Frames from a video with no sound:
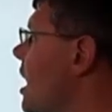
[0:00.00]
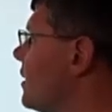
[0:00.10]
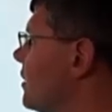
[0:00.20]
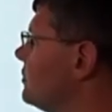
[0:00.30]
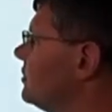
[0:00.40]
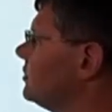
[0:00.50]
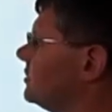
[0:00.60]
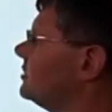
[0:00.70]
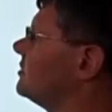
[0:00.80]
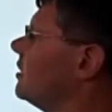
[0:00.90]
And those are your
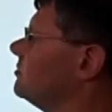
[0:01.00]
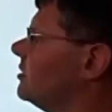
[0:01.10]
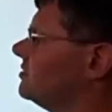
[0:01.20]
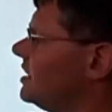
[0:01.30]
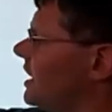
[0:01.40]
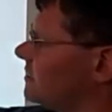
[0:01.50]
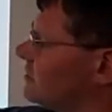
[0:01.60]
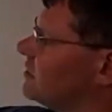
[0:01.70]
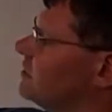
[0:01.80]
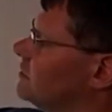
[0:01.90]
data types. So it's
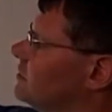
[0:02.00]
text,